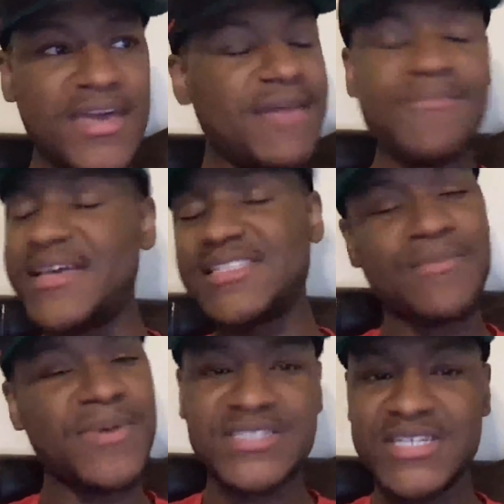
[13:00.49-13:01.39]
It makes
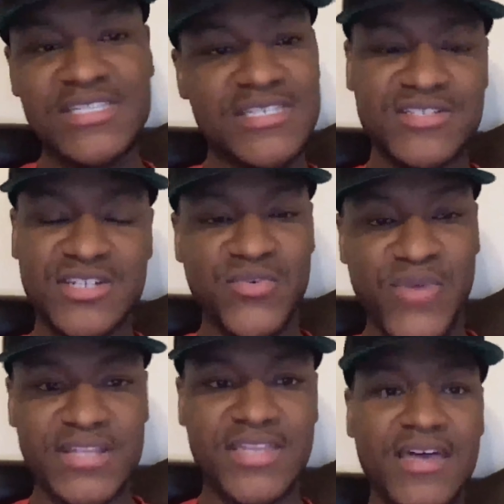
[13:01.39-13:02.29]
it much easier to correct that.